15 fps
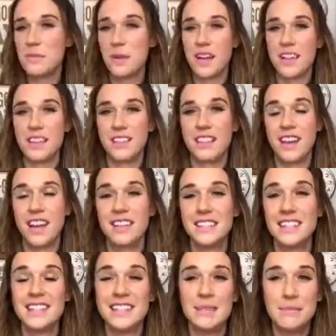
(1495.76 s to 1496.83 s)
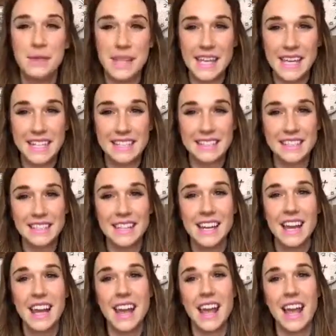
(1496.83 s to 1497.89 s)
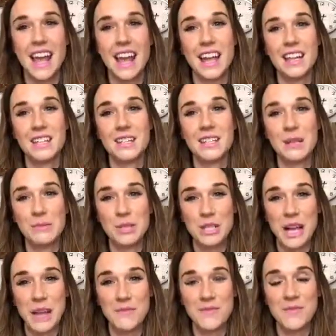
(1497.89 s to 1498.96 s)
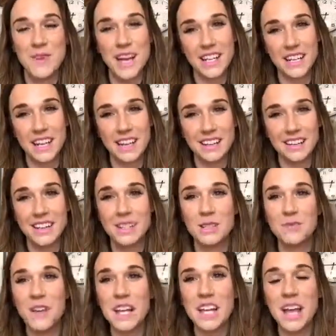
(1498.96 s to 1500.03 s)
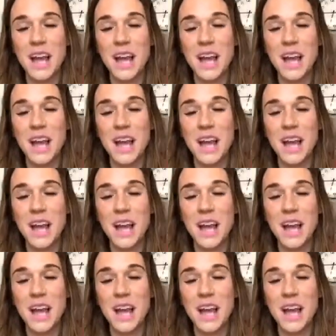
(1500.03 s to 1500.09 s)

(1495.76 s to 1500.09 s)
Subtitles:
with siblings and summertime fighting. It's funny,